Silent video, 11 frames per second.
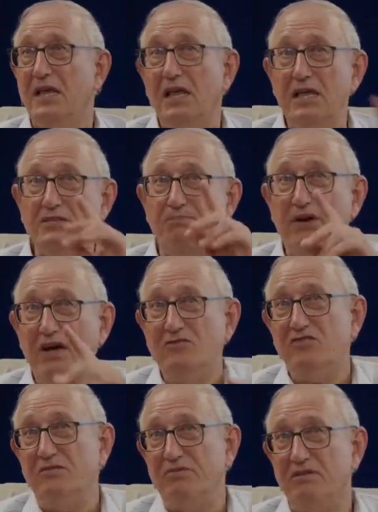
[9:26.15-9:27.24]
It's
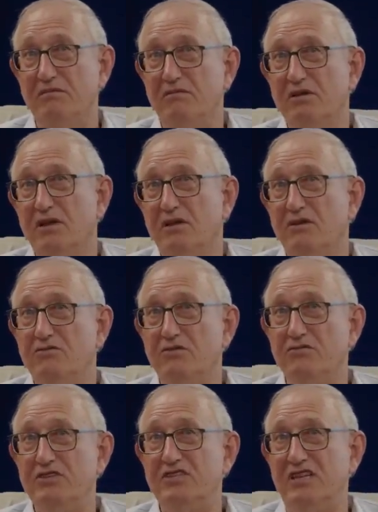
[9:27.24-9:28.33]
possible to
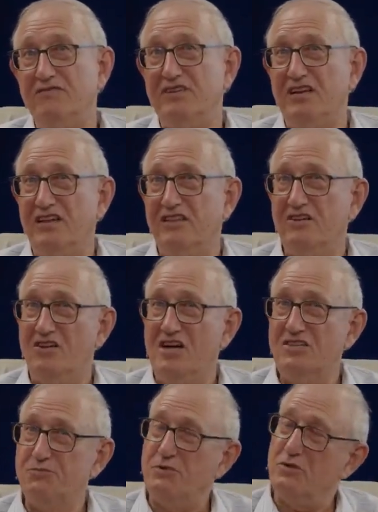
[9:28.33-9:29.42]
receive another
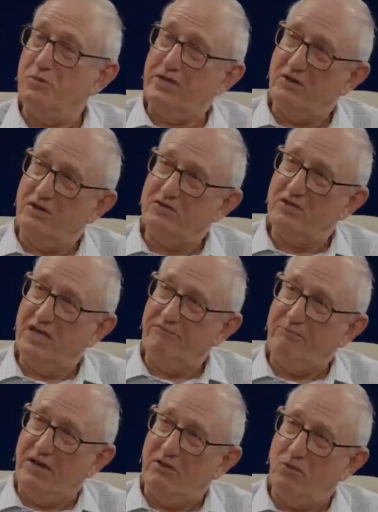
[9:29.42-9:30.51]
gospel where you are
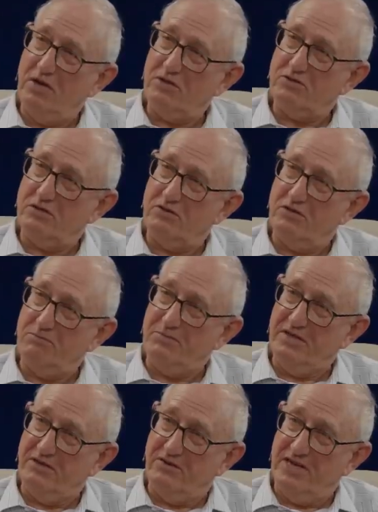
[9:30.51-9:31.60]
saved by works and not
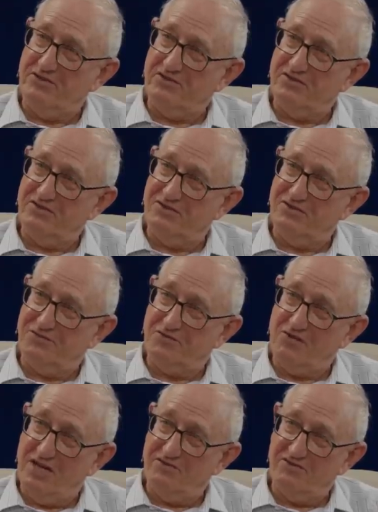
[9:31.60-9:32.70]
by the righteousness of
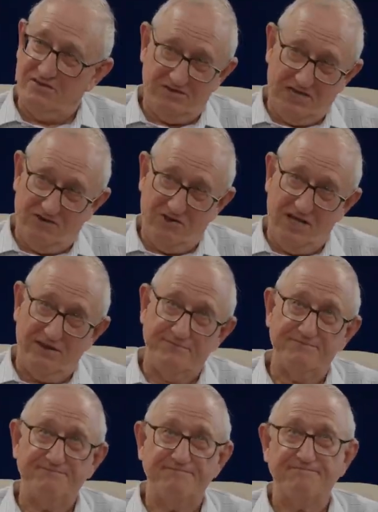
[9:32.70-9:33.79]
Christ. Is mm-hmm. that hmm. right?
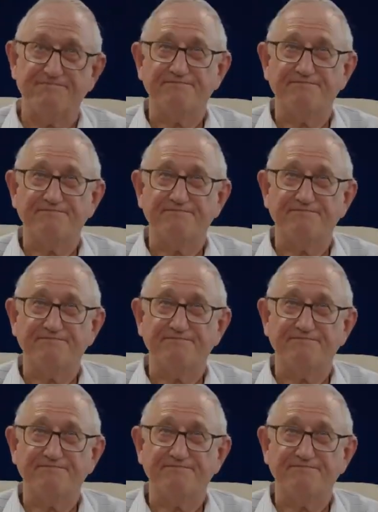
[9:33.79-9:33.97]
Yeah.